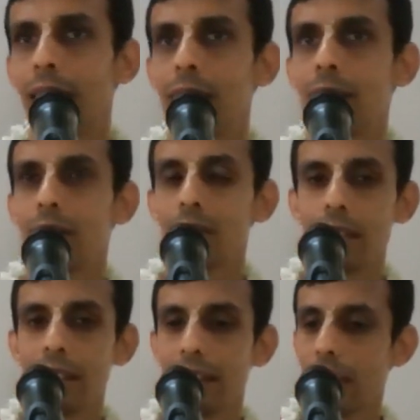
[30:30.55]
And
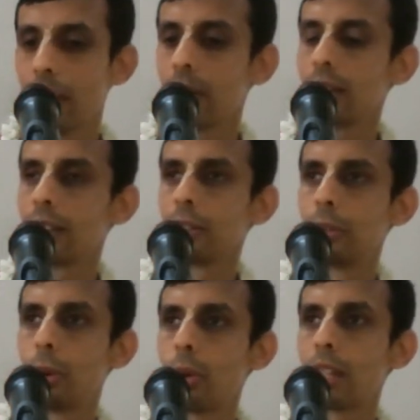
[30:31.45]
since he came in
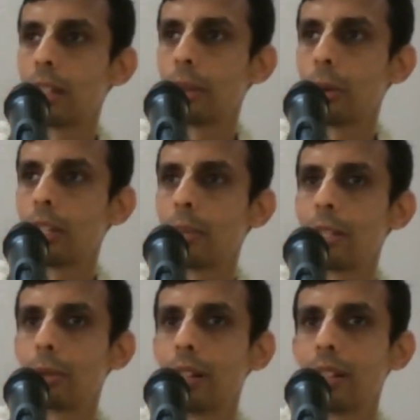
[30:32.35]
the Droni.
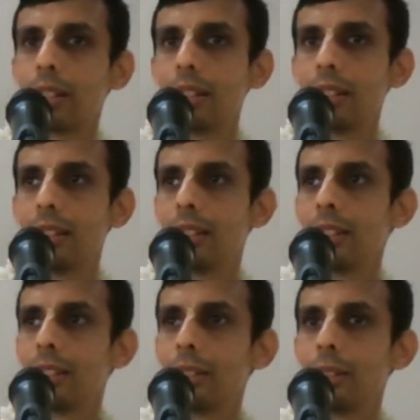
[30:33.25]
Droni means what?
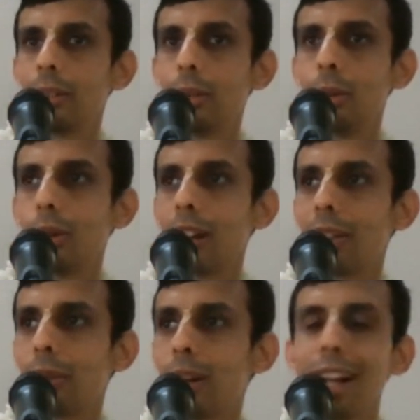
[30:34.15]

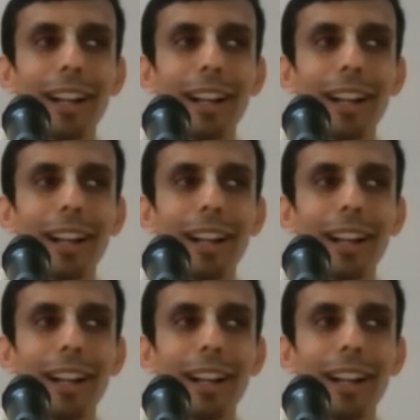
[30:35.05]
Drona.